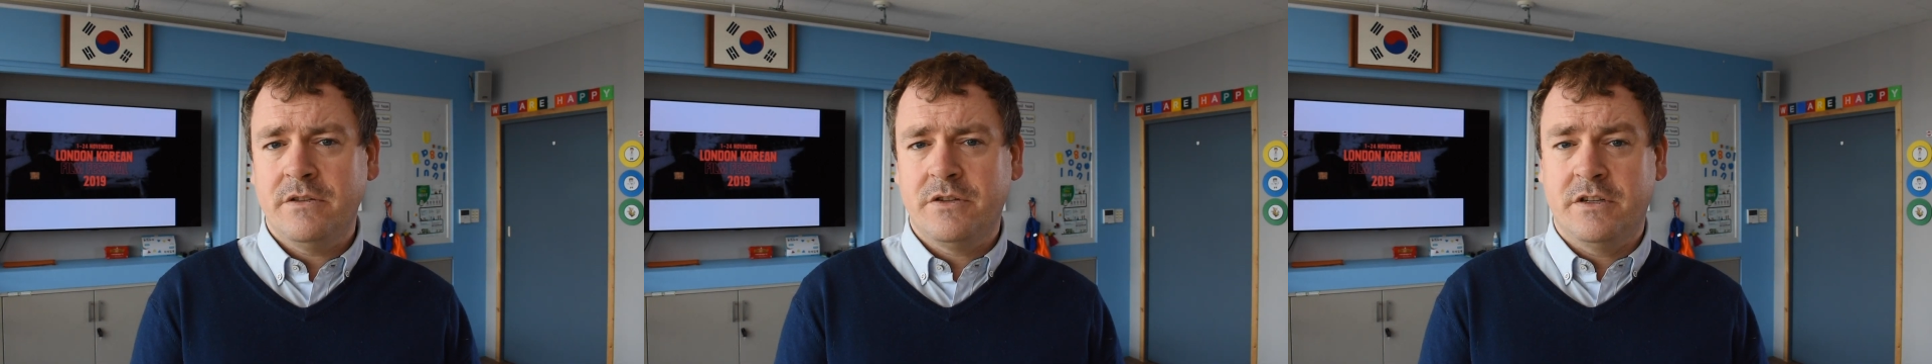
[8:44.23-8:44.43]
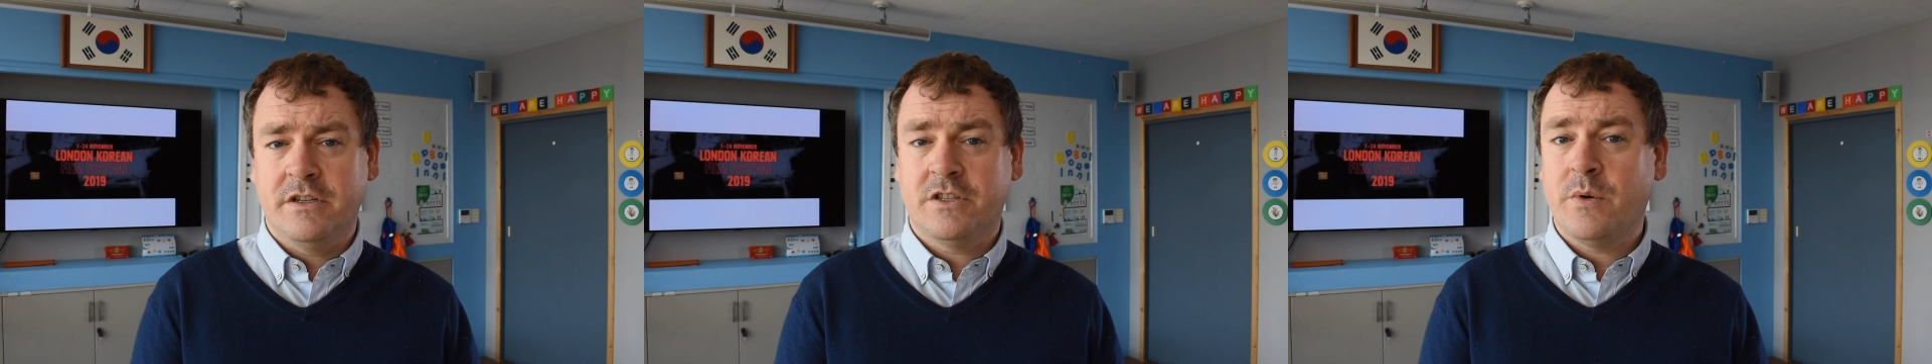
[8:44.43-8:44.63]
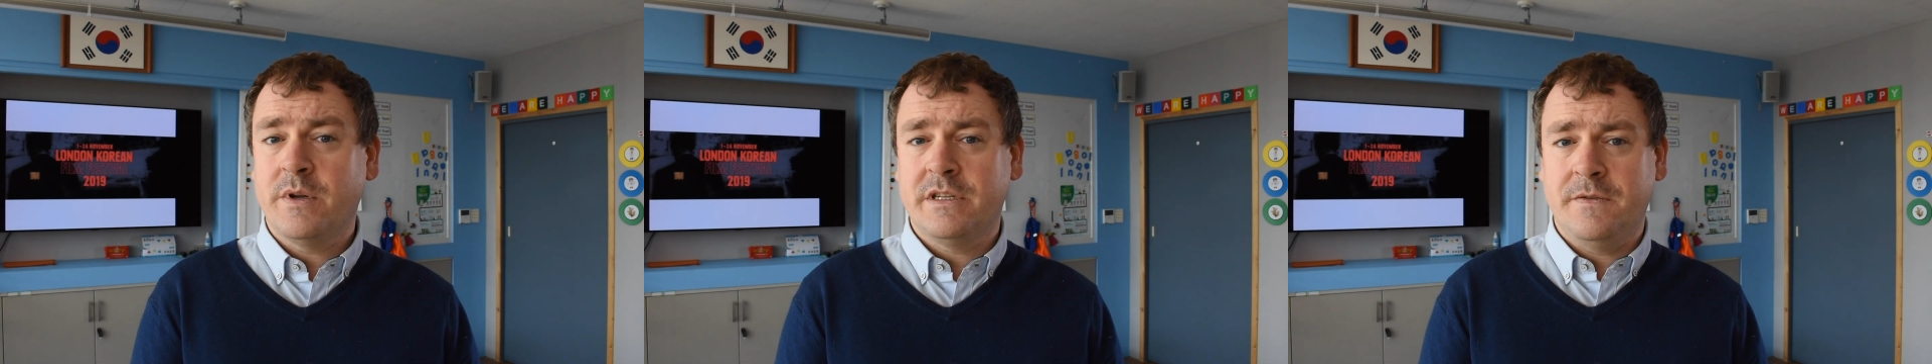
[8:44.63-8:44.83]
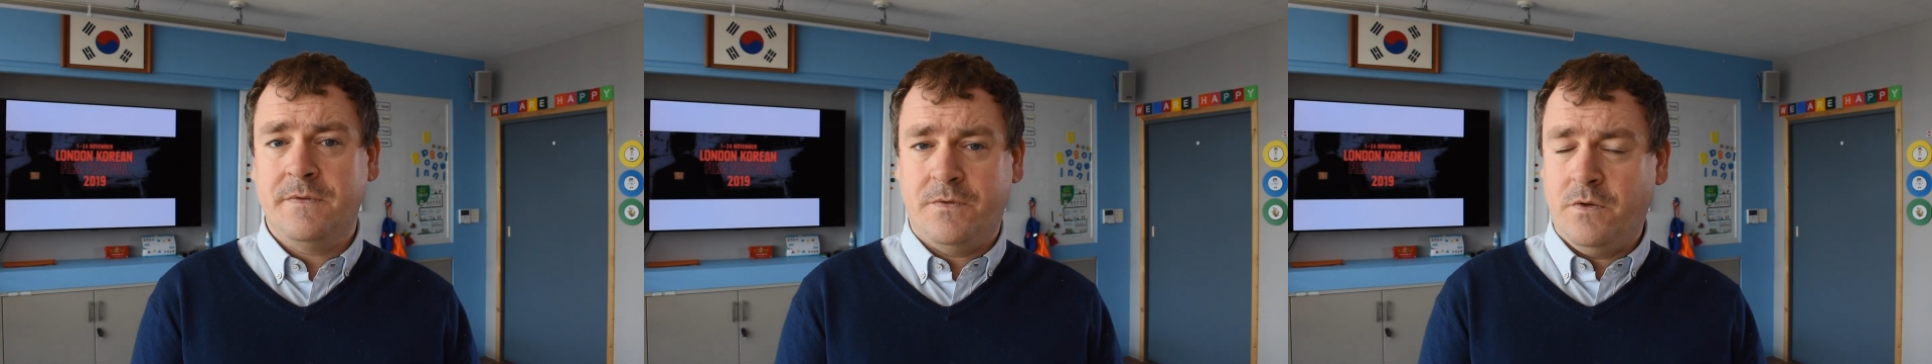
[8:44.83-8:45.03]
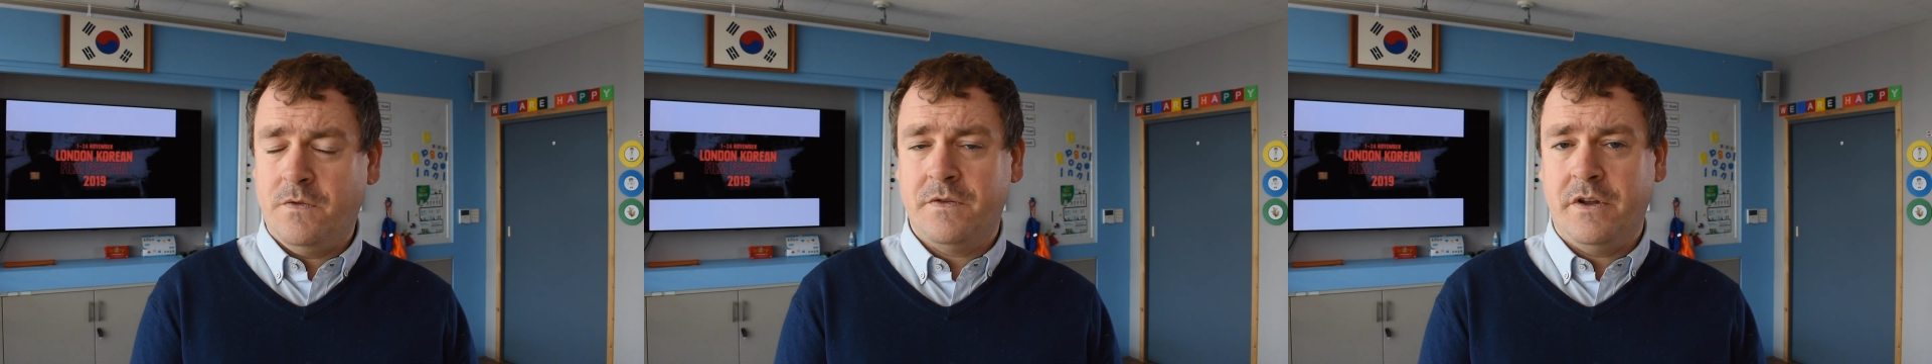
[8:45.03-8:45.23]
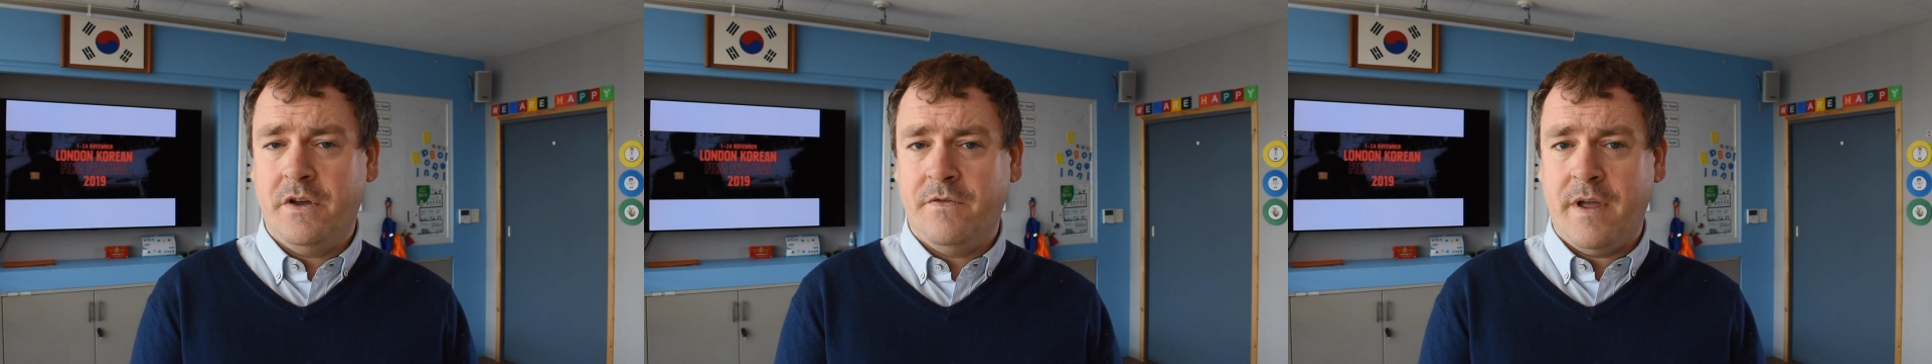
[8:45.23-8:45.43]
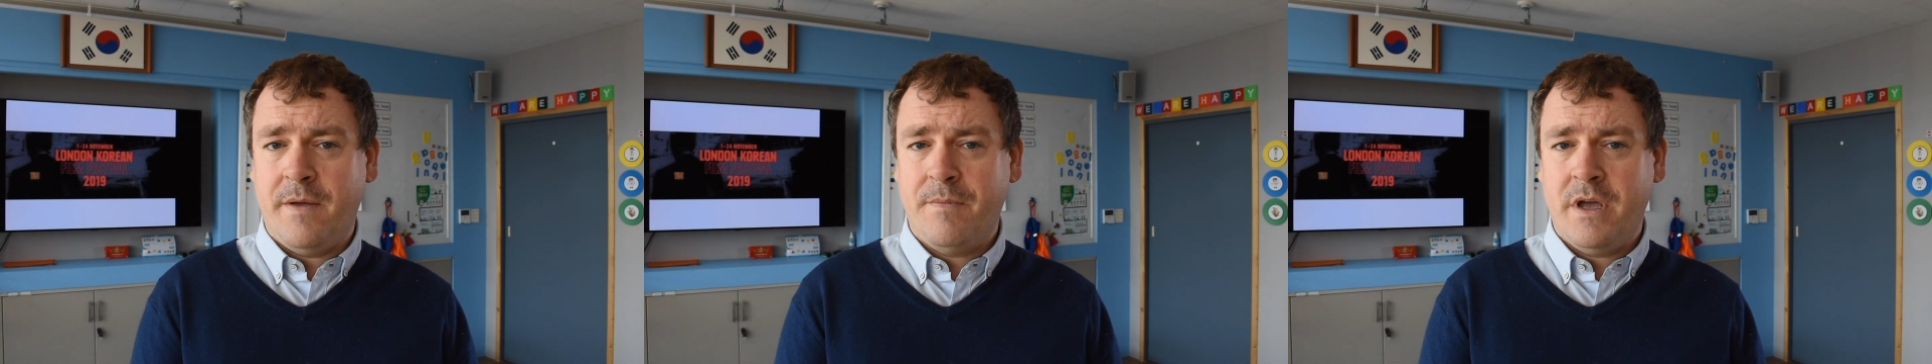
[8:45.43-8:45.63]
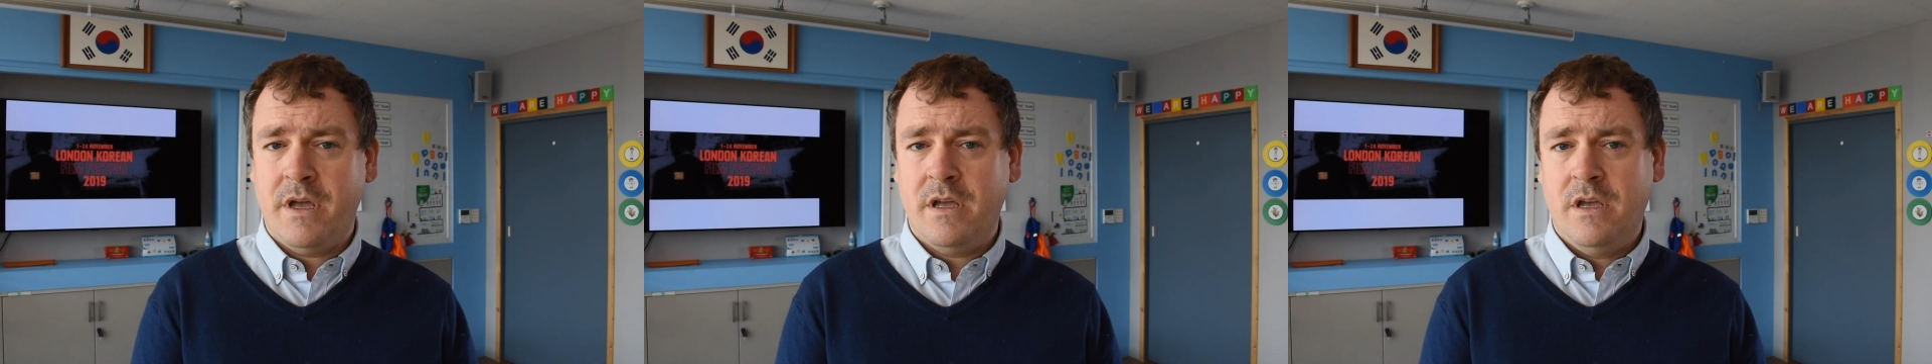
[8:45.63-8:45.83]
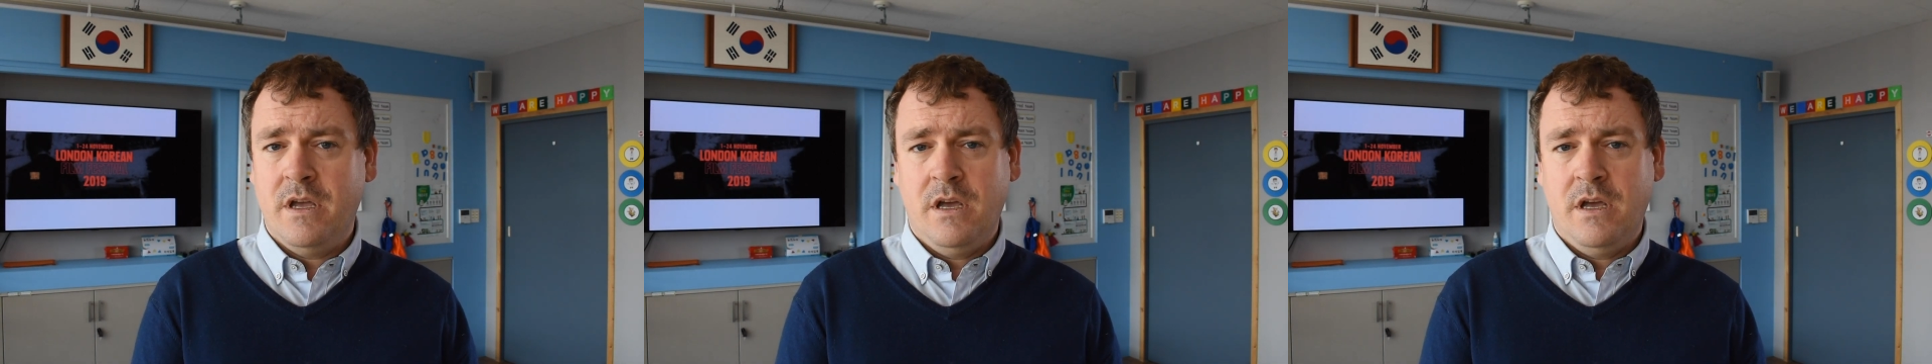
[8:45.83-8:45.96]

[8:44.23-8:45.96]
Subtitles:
to the 24th of November.